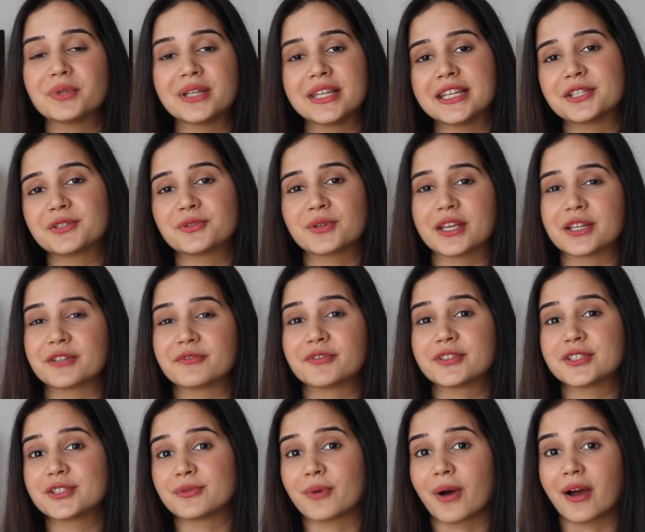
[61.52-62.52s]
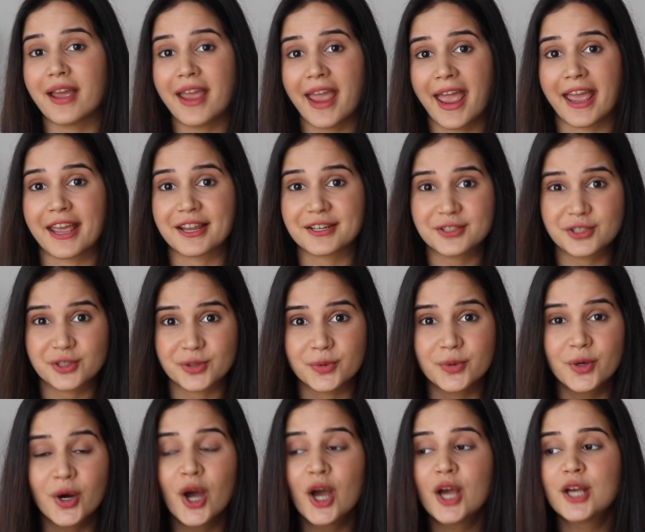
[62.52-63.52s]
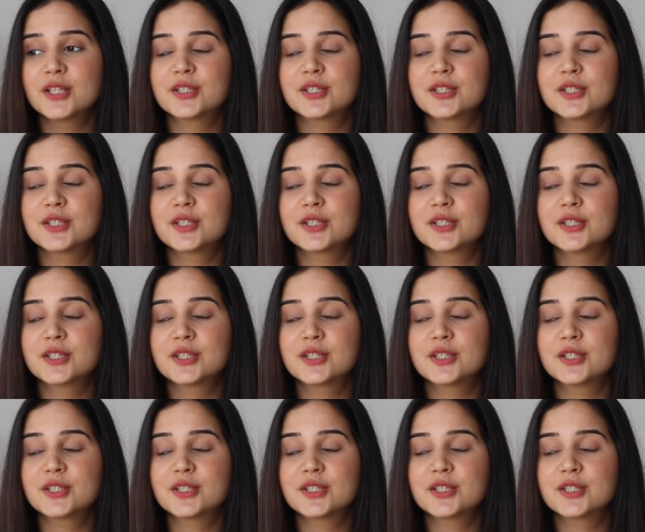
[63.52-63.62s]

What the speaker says: we need to give it to our hair too.